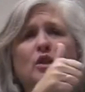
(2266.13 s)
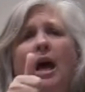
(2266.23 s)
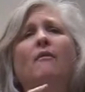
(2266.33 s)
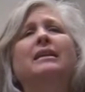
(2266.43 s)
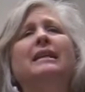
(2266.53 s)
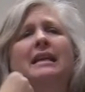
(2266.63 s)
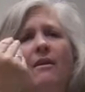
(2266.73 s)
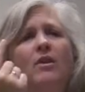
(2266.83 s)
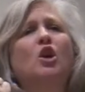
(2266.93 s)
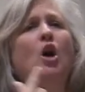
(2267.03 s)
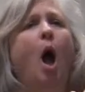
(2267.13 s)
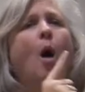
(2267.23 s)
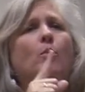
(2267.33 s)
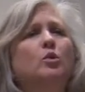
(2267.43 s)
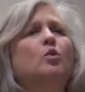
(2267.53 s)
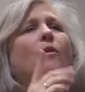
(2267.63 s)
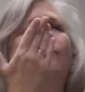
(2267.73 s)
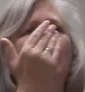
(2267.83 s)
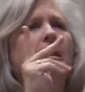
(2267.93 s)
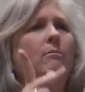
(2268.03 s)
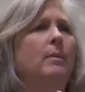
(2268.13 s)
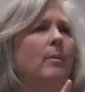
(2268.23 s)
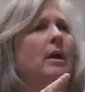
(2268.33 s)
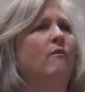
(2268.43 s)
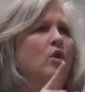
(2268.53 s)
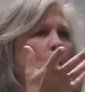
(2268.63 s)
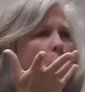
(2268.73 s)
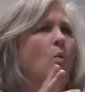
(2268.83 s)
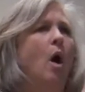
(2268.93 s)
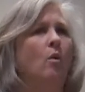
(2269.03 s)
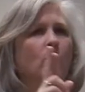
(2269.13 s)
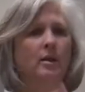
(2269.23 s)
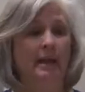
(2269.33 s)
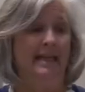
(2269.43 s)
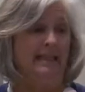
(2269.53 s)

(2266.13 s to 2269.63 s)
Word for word: want results. Doubtless, is that what it said?